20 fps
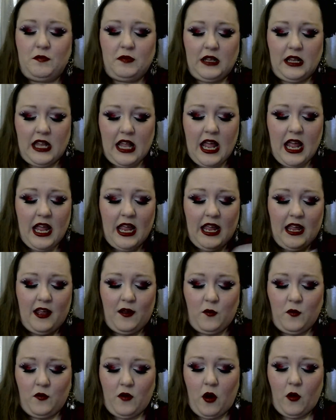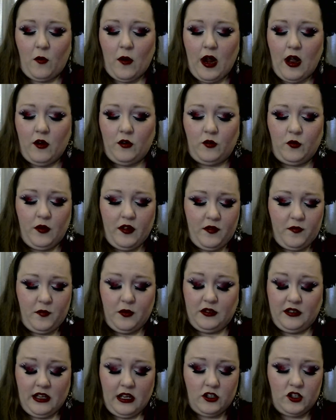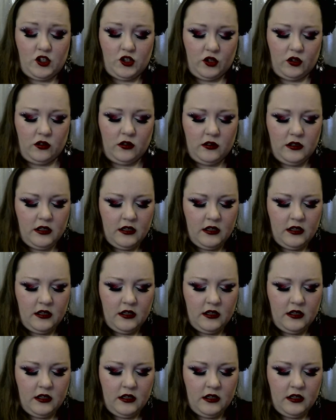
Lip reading: playing around with potential.